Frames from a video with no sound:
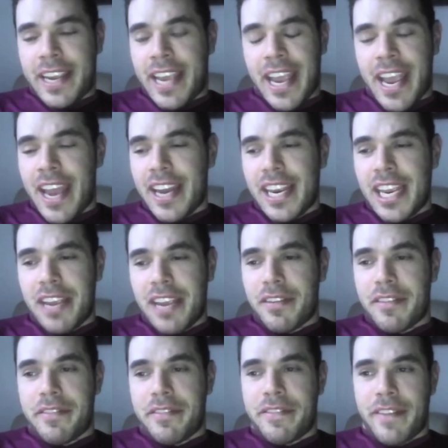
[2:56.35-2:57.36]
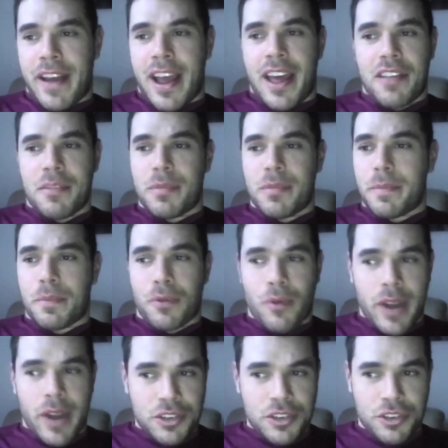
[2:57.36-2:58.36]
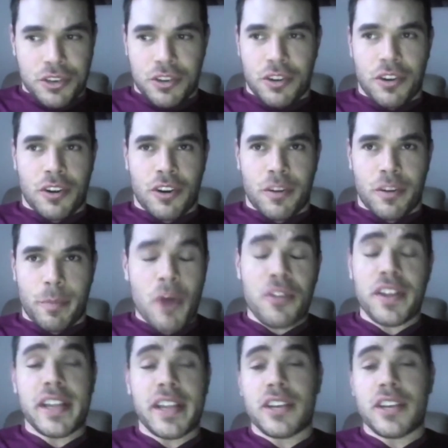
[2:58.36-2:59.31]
can't even fathom the pressure, both